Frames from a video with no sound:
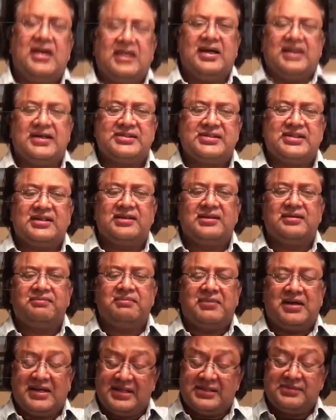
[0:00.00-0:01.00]
as
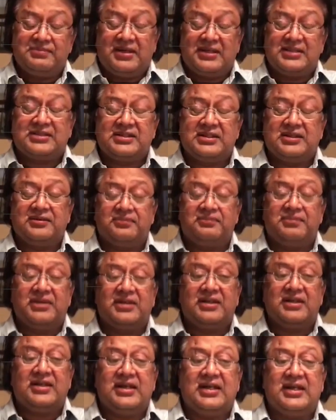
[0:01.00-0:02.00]
myself
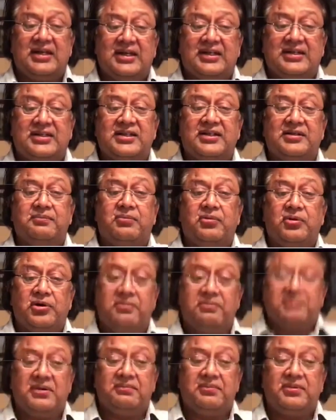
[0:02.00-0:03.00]
being an elected
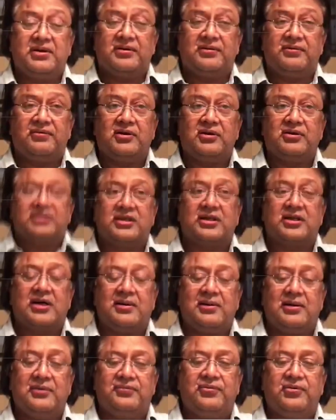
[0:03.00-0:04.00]
board member for the
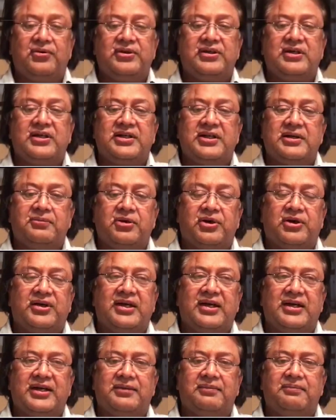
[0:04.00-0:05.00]
California
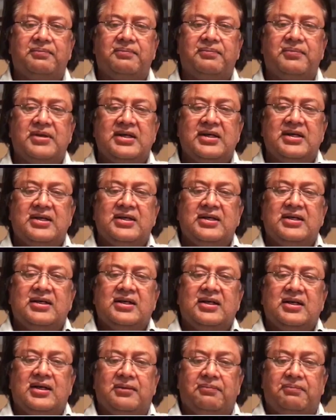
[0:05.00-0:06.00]
Democratic
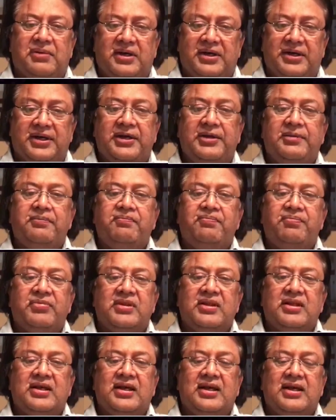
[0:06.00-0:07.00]
Party
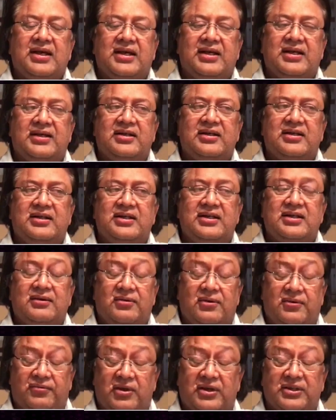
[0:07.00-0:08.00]
and
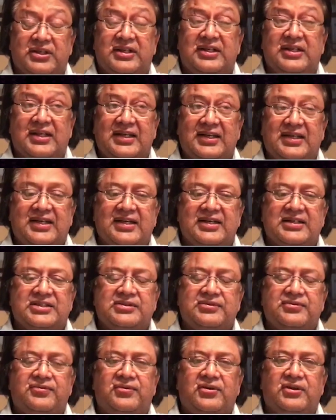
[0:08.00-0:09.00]
for the delegates
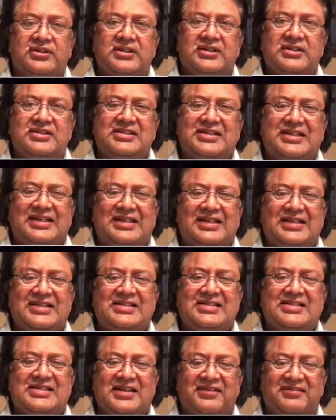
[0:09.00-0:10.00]
for the CD
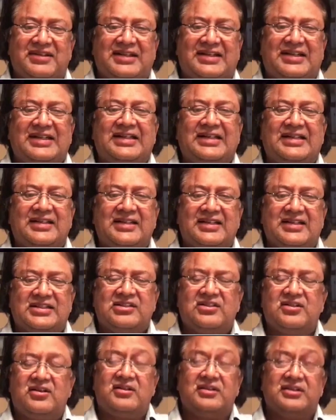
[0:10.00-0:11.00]
17, that's
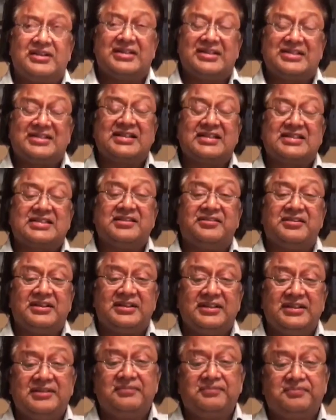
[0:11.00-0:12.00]
called the District
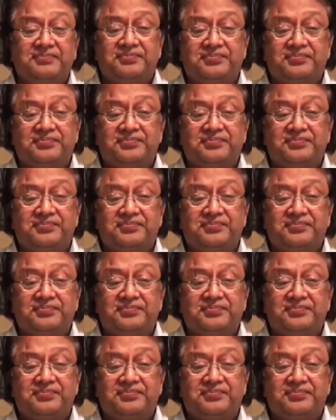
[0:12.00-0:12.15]
17.